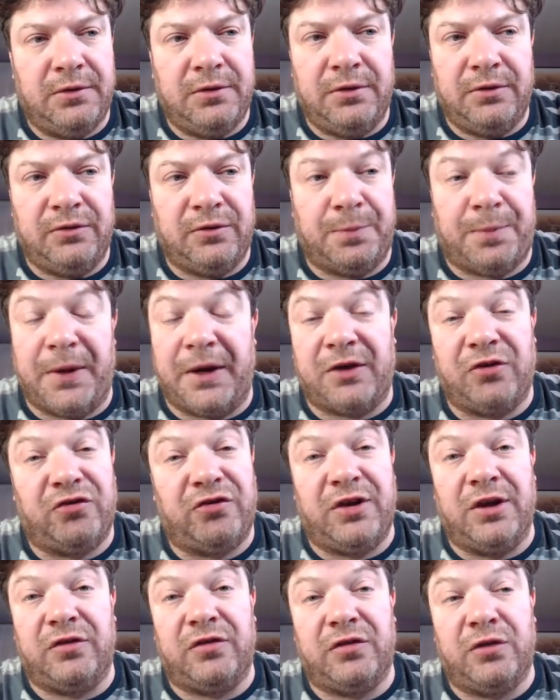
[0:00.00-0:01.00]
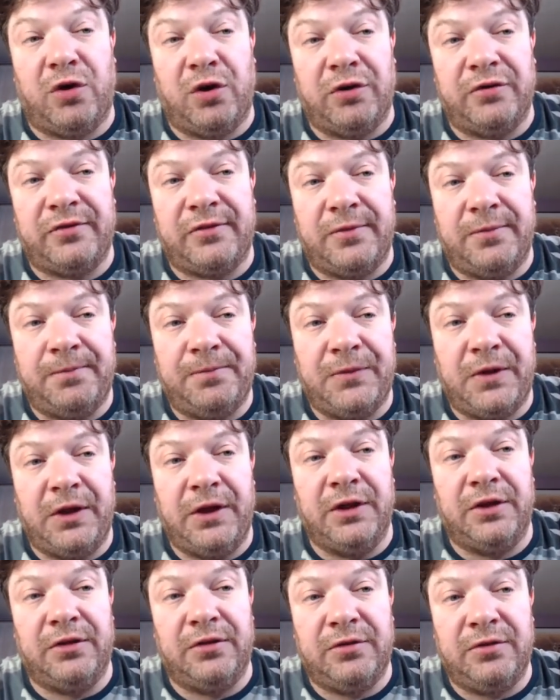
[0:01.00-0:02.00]
the package gets lost
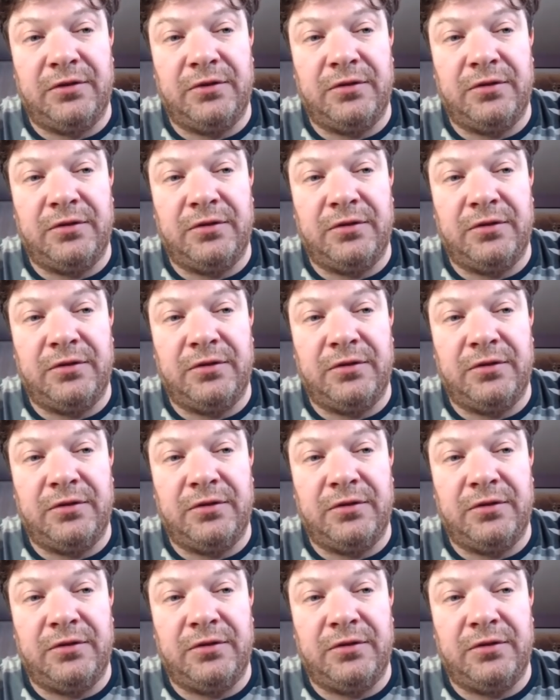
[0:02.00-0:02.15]
in